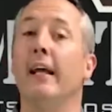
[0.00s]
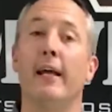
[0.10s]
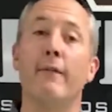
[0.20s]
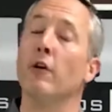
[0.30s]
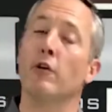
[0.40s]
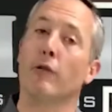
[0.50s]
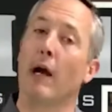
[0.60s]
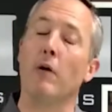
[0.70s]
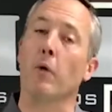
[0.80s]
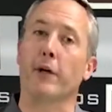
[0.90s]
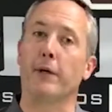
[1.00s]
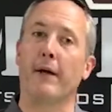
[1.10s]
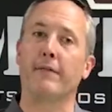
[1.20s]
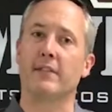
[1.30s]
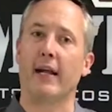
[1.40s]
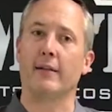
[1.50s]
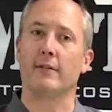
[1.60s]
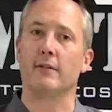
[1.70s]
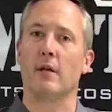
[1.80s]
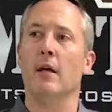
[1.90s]
Even on groundwork, you have
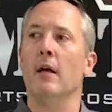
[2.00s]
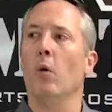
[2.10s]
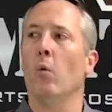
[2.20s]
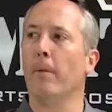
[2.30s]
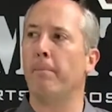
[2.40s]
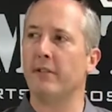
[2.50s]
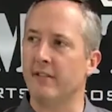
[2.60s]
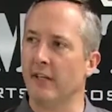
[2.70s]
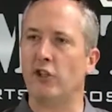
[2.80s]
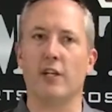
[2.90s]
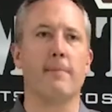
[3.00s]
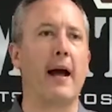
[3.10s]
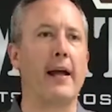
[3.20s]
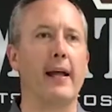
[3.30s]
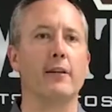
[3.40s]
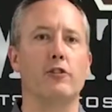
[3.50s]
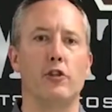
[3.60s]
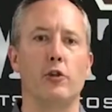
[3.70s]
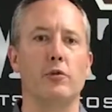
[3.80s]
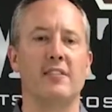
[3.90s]
stances. What position am I in
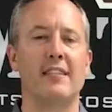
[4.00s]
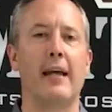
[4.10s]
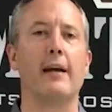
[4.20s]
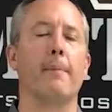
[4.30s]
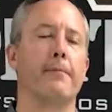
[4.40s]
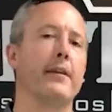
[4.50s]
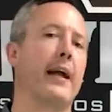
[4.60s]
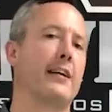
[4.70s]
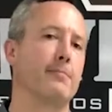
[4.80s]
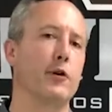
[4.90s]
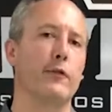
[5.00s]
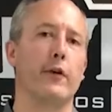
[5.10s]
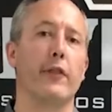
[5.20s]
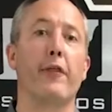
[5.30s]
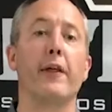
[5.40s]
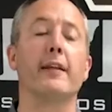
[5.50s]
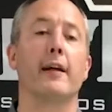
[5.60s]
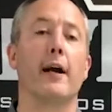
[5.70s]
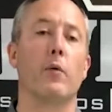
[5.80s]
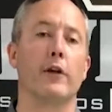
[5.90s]
to set up the next move or the thing that
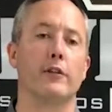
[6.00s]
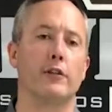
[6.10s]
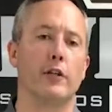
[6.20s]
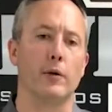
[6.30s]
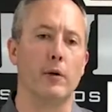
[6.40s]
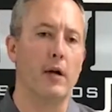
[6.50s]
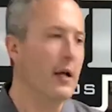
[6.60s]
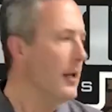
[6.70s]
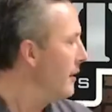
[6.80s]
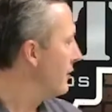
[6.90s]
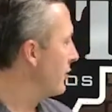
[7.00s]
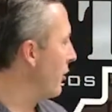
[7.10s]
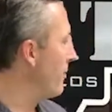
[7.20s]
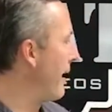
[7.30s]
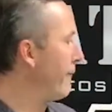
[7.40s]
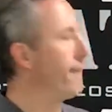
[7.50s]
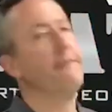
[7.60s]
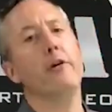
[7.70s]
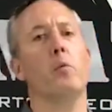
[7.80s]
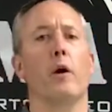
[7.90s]
I wanted to do? So my
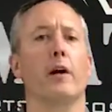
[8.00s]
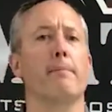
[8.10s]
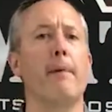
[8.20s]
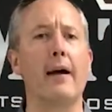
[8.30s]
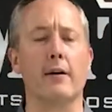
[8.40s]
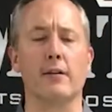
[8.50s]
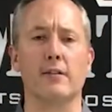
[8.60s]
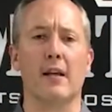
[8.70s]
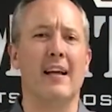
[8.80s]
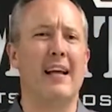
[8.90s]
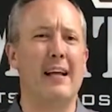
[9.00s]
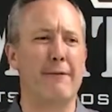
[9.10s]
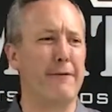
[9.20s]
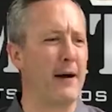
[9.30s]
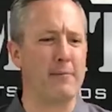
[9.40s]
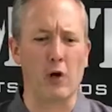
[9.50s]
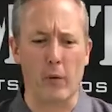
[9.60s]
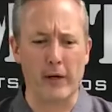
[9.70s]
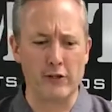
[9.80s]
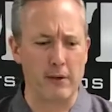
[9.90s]
footwork matters. If I'm
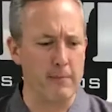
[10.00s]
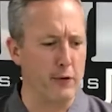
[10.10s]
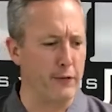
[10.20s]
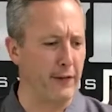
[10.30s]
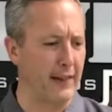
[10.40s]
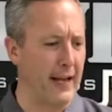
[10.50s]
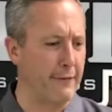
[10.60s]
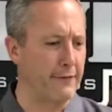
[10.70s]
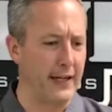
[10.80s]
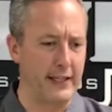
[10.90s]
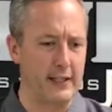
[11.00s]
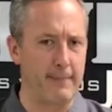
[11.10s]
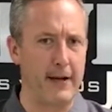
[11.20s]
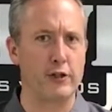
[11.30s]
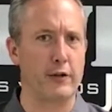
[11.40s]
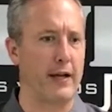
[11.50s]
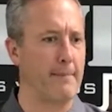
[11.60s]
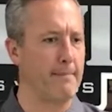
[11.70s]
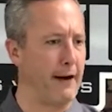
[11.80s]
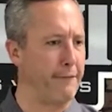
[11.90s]
going to move left, I need to make sure
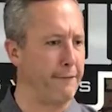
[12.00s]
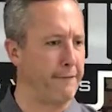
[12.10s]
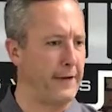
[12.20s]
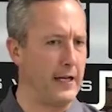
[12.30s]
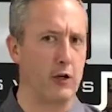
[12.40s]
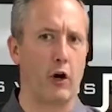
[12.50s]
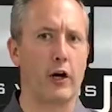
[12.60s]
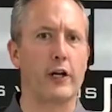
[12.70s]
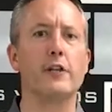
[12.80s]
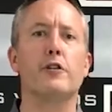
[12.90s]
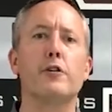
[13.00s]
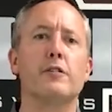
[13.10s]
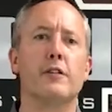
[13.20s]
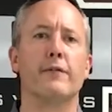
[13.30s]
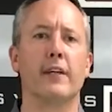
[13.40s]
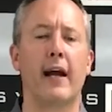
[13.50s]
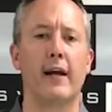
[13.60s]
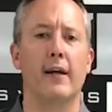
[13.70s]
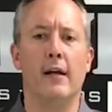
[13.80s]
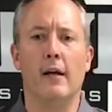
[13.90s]
that my feet are conducive to that.
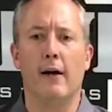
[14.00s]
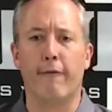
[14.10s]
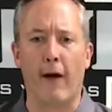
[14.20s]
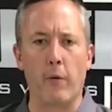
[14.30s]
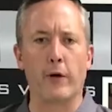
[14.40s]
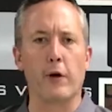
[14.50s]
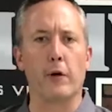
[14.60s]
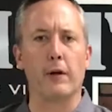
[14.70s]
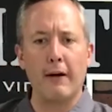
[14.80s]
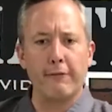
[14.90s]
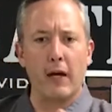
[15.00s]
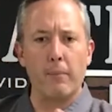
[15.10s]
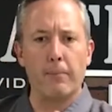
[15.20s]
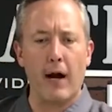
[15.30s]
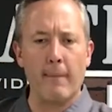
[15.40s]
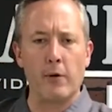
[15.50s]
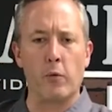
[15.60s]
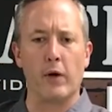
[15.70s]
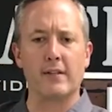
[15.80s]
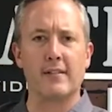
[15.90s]
If I want to go left, I probably
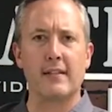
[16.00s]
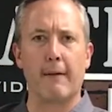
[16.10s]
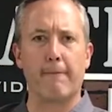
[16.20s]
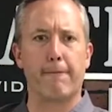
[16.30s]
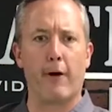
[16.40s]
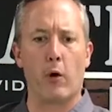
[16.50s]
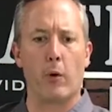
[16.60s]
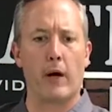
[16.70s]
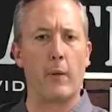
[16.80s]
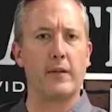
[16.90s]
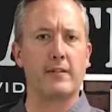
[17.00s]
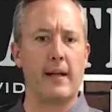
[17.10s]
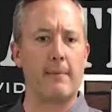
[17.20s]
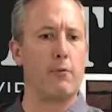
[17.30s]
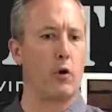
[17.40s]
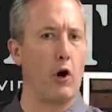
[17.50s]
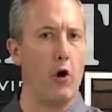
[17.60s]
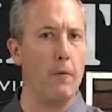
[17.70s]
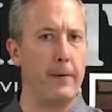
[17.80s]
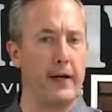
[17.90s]
wouldn't step forward. I would step more
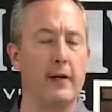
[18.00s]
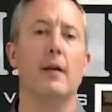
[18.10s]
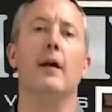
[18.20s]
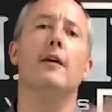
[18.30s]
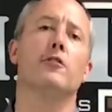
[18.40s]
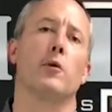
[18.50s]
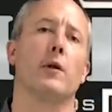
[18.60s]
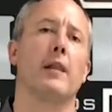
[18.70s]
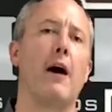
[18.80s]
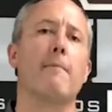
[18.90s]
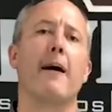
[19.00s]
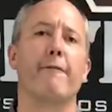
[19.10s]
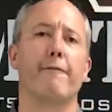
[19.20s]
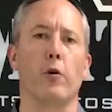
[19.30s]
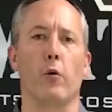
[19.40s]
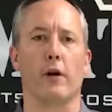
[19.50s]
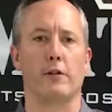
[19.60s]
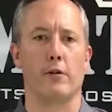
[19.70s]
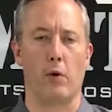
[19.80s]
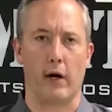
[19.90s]
open to allow my footwork
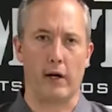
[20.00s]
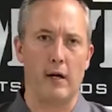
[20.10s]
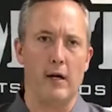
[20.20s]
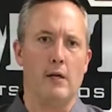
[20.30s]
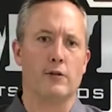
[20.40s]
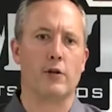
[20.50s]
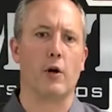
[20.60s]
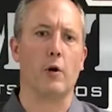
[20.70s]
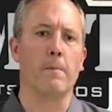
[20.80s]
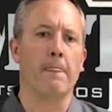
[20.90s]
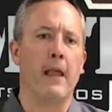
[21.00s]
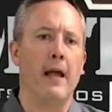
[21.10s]
to work. So